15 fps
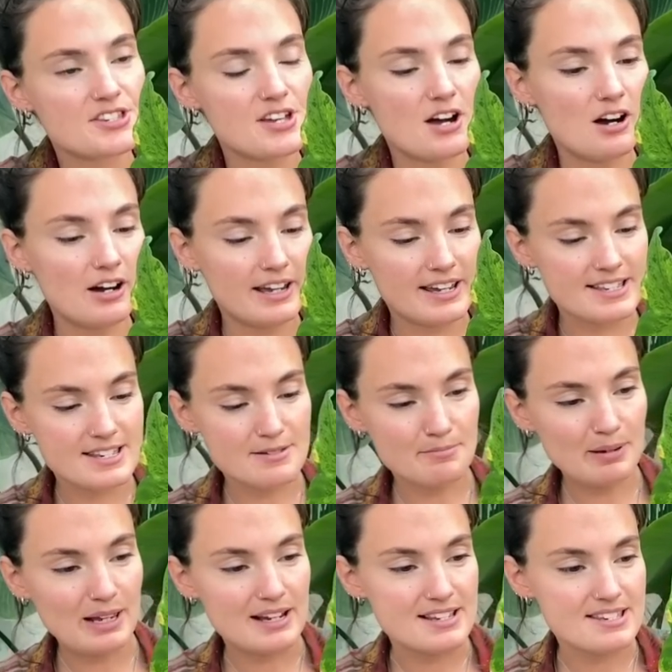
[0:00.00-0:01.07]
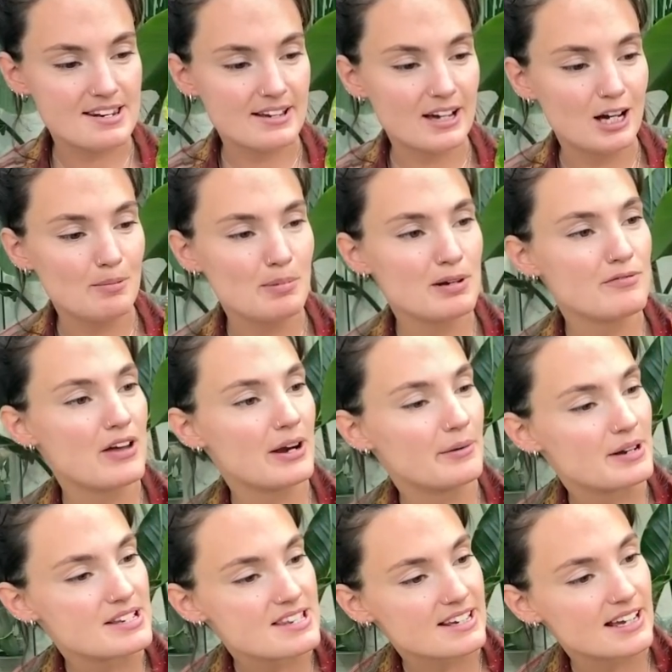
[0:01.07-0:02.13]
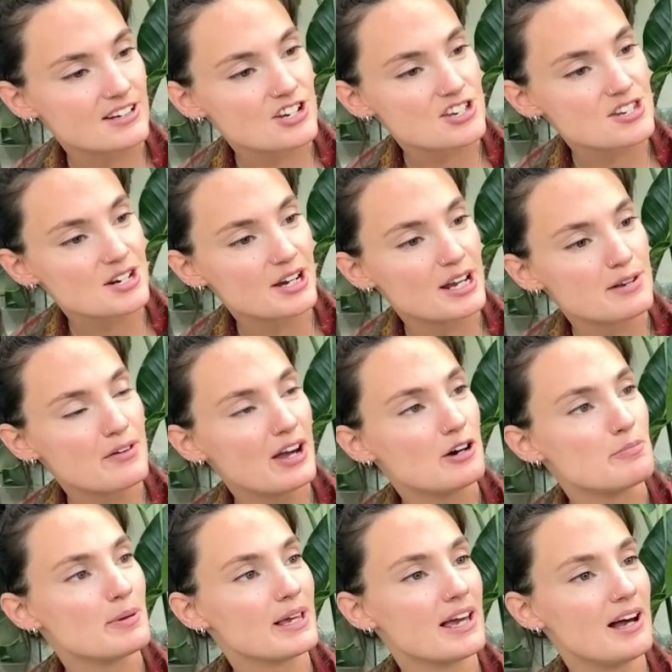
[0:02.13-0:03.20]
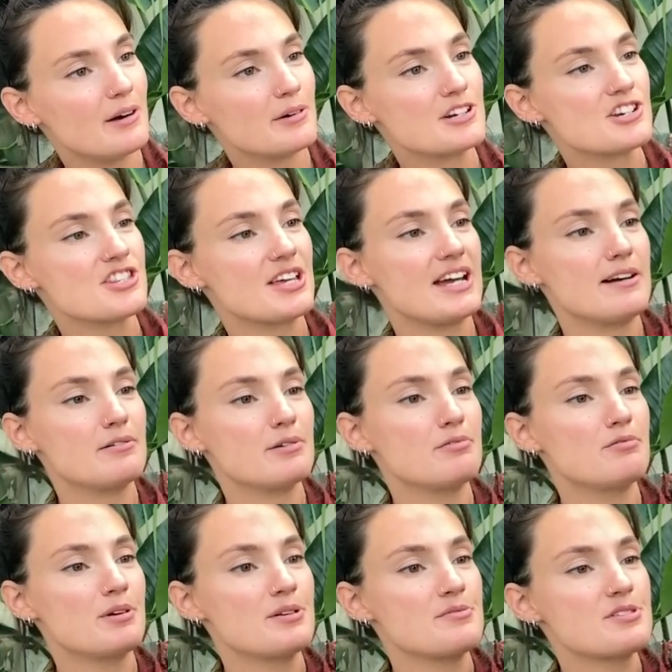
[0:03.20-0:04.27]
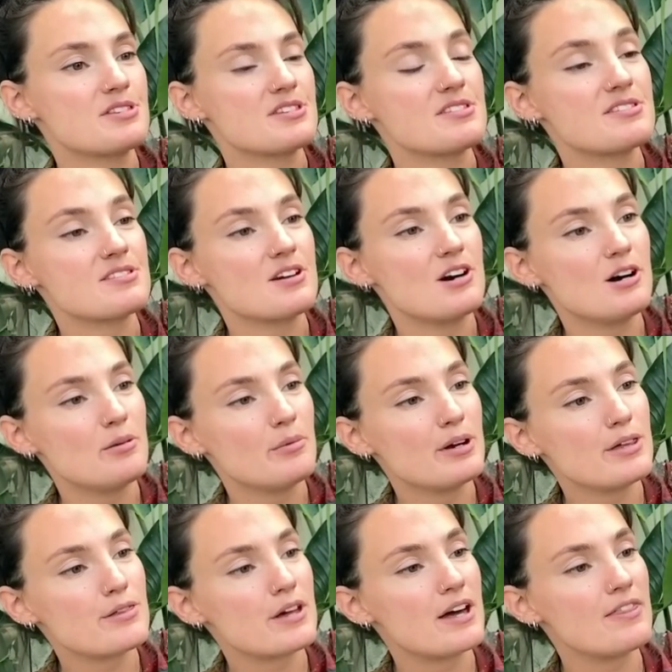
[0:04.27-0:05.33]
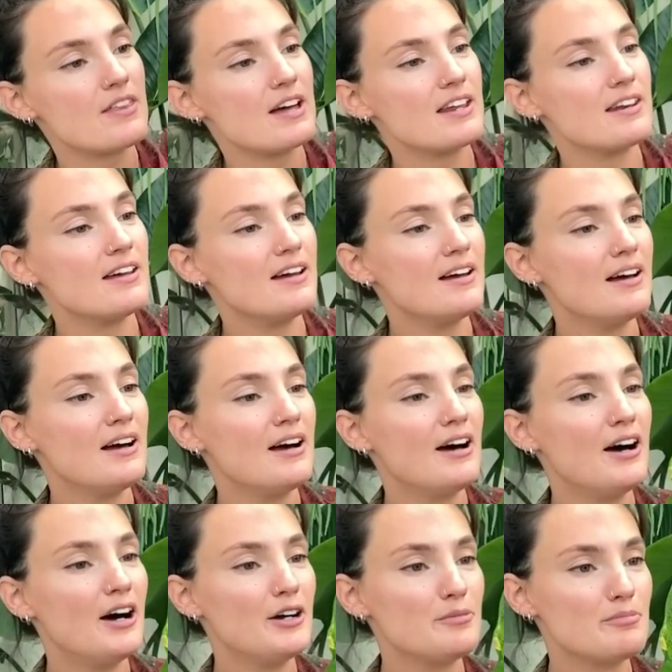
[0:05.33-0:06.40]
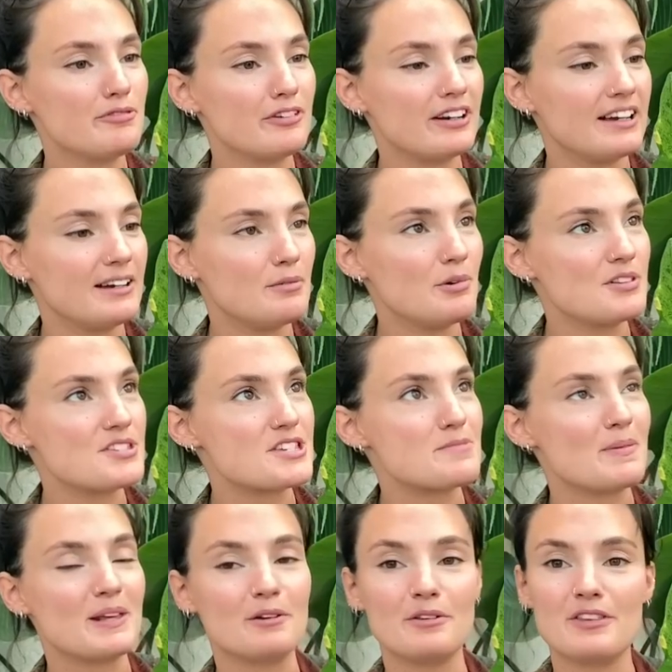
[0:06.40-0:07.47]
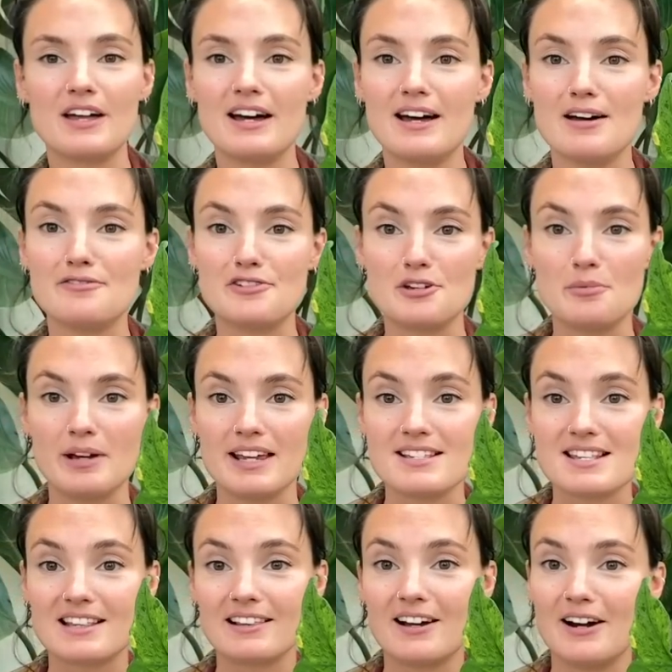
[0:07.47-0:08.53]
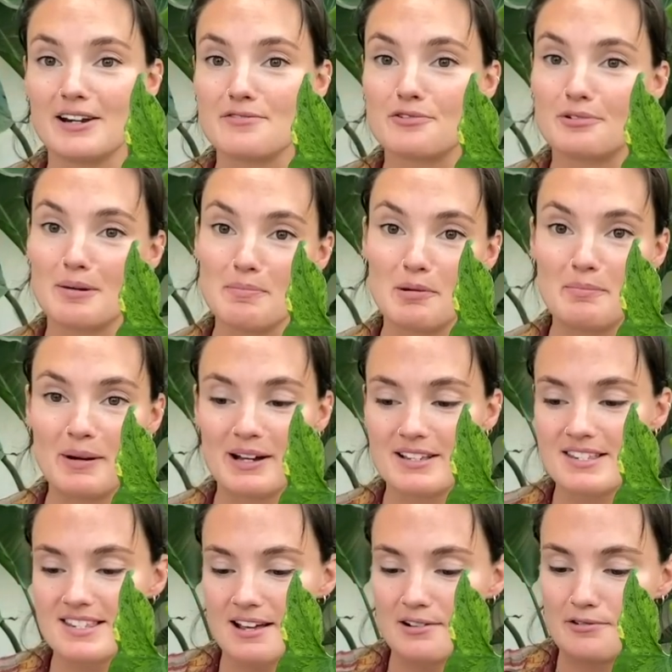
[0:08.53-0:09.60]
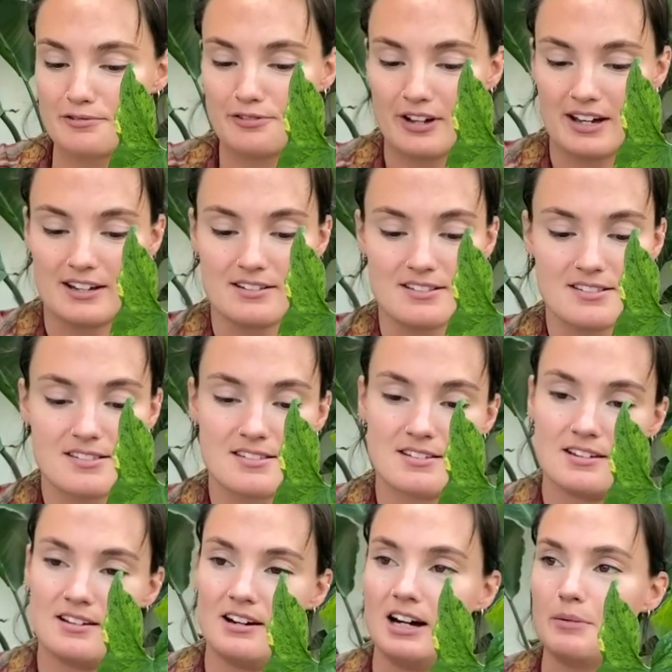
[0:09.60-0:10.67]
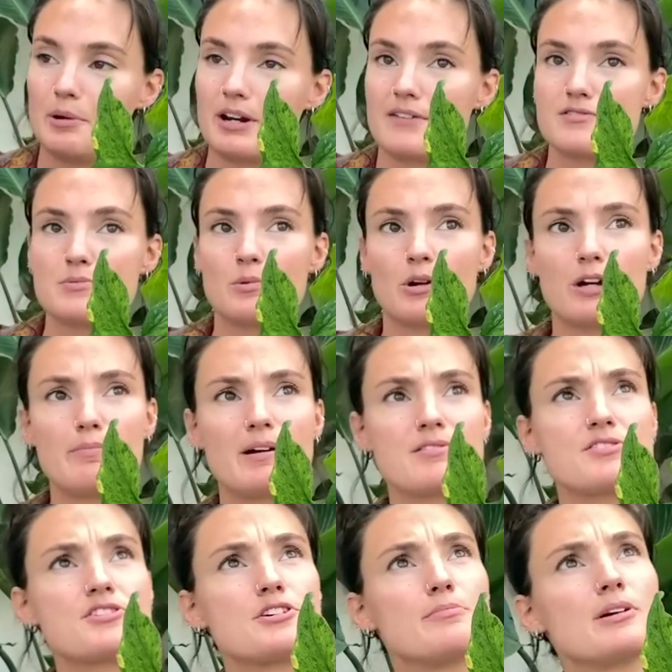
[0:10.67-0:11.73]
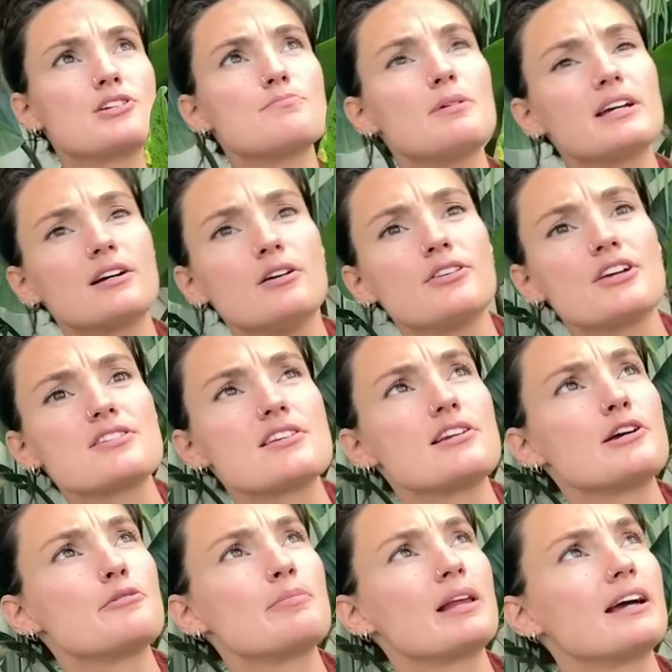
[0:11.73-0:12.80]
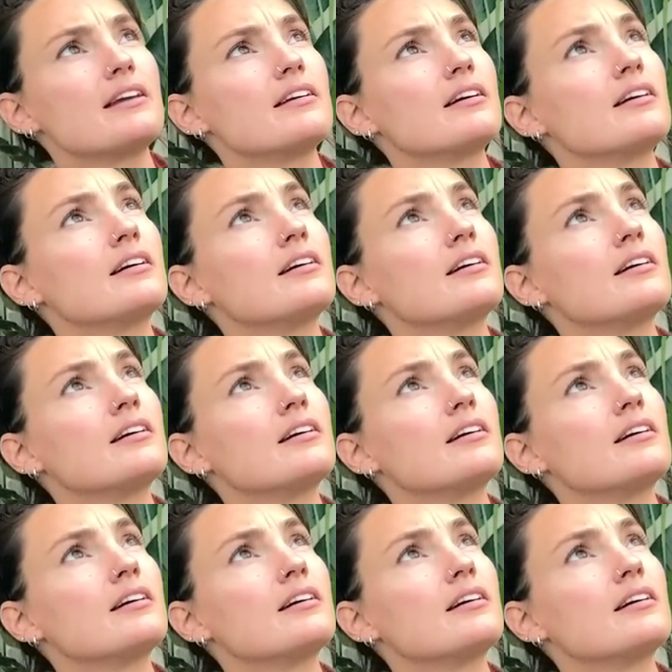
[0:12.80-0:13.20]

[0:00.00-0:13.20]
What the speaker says: tie it in place in a couple of areas again, just to kind of help encourage the aerial roots to start with. And then hopefully once it's been on there a few weeks, it'll kind of grip on by itself and I won't have to worry about it too much. My God, that's a low plane.